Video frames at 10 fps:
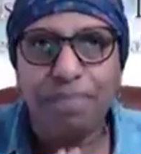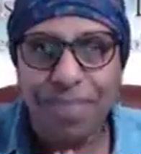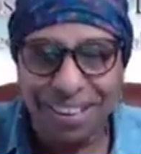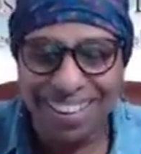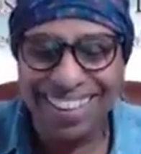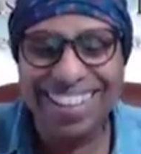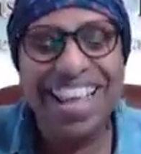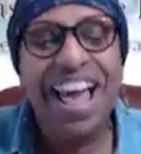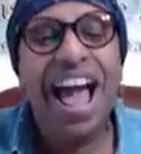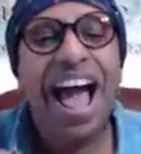
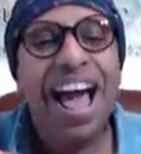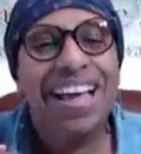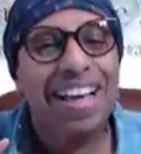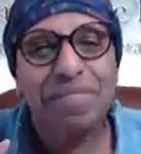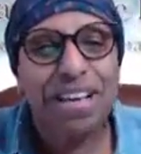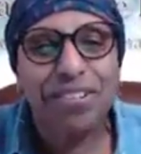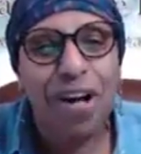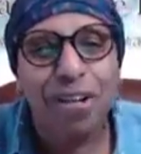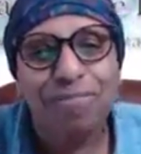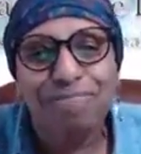I'm getting
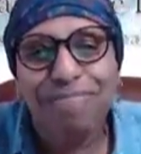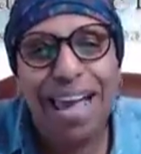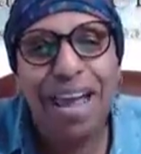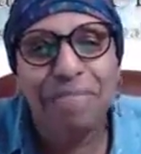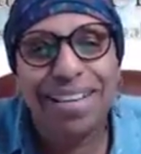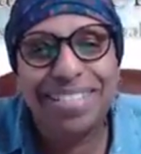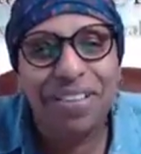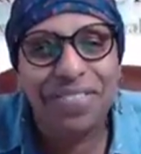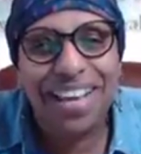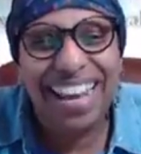all ahead of
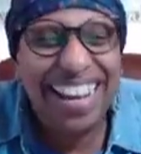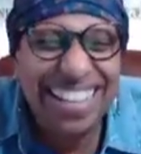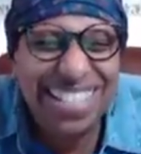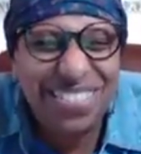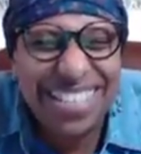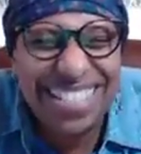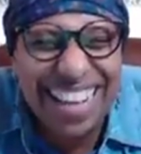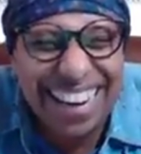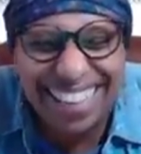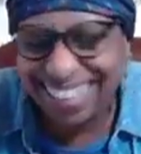myself again. I get so
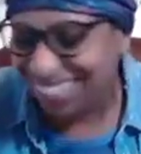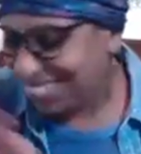excited.